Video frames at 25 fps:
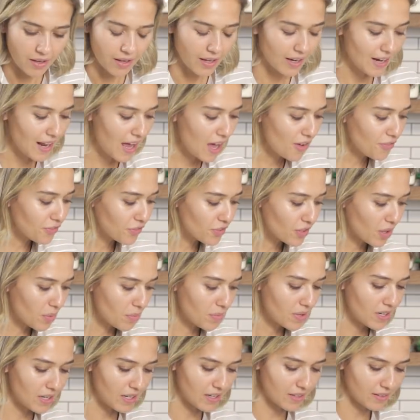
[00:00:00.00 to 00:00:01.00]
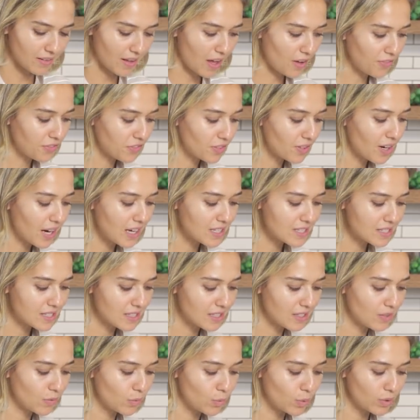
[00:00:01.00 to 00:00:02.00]
And after a minute, after I
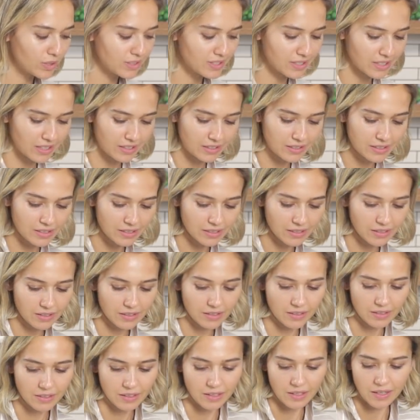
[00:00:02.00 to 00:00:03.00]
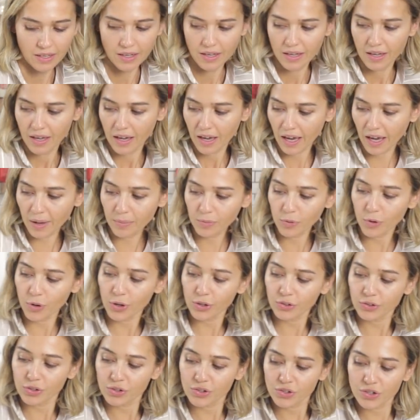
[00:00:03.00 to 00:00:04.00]
see them wilted, I'm
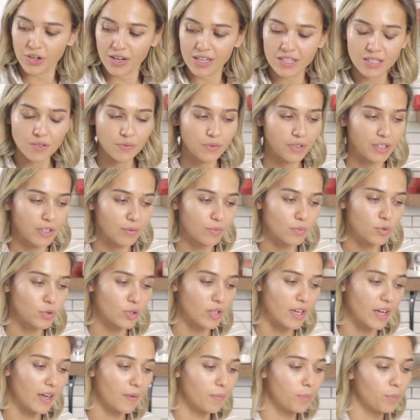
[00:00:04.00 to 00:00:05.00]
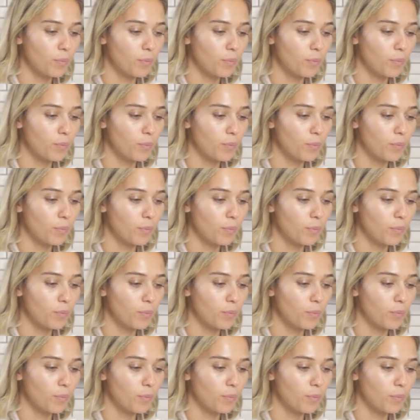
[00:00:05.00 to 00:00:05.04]
going to transfer them to a